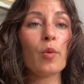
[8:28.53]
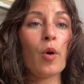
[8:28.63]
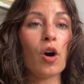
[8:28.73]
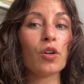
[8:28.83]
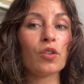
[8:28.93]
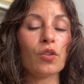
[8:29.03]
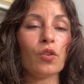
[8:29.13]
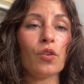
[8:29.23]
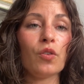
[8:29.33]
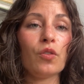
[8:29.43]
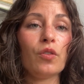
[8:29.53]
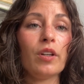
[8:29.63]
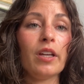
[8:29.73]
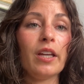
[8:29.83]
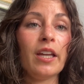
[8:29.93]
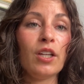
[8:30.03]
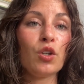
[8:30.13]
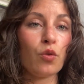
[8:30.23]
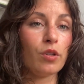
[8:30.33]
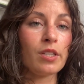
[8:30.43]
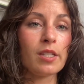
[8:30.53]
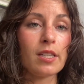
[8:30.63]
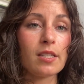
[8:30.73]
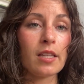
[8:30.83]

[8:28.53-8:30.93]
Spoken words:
particle increases.